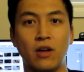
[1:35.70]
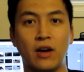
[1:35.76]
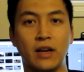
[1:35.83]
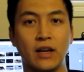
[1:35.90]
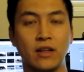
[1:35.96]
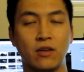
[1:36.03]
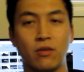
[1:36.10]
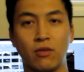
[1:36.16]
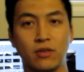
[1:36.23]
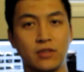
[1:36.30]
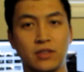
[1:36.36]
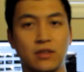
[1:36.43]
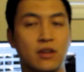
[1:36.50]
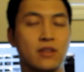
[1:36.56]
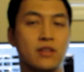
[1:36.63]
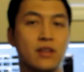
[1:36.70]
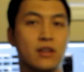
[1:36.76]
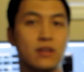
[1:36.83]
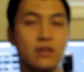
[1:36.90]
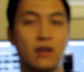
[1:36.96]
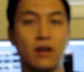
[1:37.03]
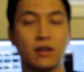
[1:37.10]
on any course as long as it's not
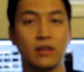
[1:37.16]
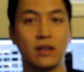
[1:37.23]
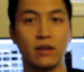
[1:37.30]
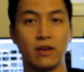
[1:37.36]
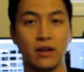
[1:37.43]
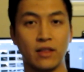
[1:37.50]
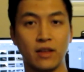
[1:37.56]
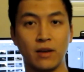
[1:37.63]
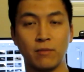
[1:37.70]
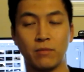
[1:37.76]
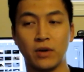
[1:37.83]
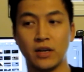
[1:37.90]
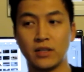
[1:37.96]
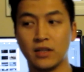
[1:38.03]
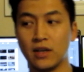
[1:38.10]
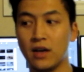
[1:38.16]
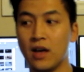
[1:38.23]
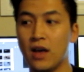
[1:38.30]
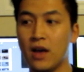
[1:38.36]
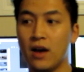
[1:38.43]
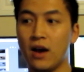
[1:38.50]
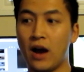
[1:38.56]
a dog leg or anything, but
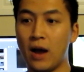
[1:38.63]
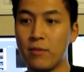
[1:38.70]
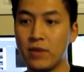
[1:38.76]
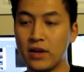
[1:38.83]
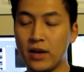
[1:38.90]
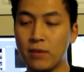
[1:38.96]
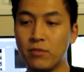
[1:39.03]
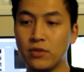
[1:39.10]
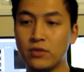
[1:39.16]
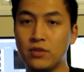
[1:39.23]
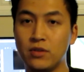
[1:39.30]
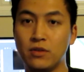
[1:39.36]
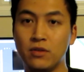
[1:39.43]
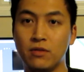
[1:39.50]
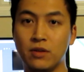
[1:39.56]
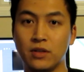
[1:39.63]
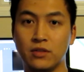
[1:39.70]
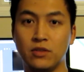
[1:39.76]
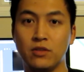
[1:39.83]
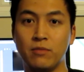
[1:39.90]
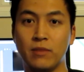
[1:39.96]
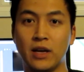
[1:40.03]
I've been able to
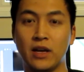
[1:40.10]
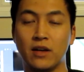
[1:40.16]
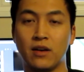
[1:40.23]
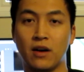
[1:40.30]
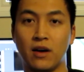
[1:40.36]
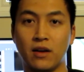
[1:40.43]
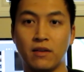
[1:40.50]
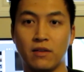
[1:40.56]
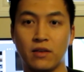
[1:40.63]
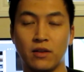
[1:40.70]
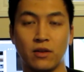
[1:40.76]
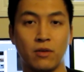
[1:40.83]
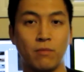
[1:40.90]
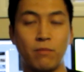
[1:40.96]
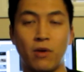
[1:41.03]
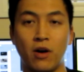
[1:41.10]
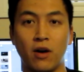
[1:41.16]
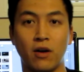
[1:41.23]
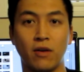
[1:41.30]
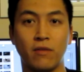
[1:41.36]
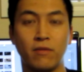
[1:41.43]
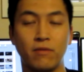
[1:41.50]
zoom in on
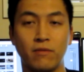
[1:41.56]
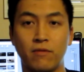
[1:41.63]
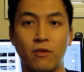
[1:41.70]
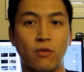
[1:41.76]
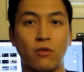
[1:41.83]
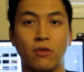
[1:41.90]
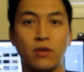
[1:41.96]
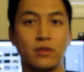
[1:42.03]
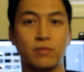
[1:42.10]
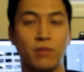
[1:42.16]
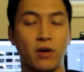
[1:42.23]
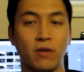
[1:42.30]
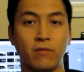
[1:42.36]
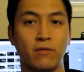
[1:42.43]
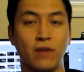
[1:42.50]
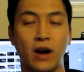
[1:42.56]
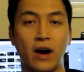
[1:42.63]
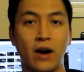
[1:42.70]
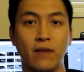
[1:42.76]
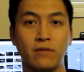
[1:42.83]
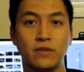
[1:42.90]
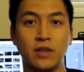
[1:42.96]
par 4s, par
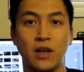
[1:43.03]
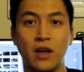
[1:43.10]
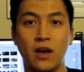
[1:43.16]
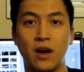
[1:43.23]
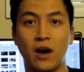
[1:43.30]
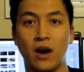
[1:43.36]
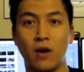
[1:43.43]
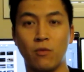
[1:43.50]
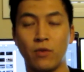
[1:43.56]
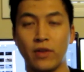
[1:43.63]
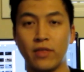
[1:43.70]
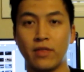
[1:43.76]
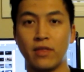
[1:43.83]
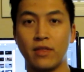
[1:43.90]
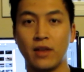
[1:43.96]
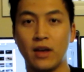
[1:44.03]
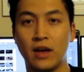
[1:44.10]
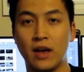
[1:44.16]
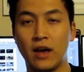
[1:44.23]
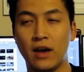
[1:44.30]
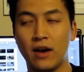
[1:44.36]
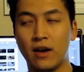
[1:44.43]
5s with
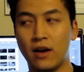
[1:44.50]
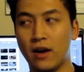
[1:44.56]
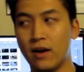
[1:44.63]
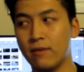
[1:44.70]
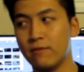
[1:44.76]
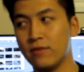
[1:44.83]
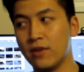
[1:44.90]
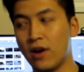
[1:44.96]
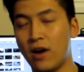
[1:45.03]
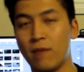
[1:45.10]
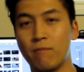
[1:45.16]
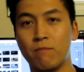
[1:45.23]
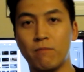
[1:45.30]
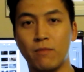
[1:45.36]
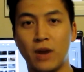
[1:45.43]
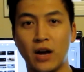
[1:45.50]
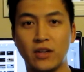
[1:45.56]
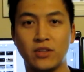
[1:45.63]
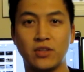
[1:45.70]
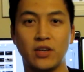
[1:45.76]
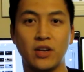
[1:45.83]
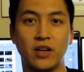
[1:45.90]
not
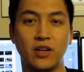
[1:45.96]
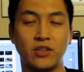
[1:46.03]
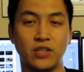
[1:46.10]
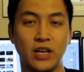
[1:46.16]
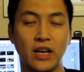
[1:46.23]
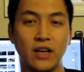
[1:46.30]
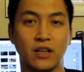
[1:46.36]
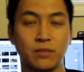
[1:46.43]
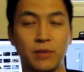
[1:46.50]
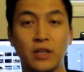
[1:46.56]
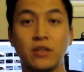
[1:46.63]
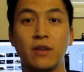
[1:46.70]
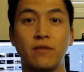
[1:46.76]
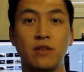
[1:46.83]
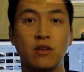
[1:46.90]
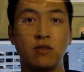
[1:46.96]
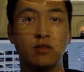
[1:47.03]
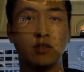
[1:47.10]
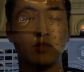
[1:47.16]
much shake, especially if you use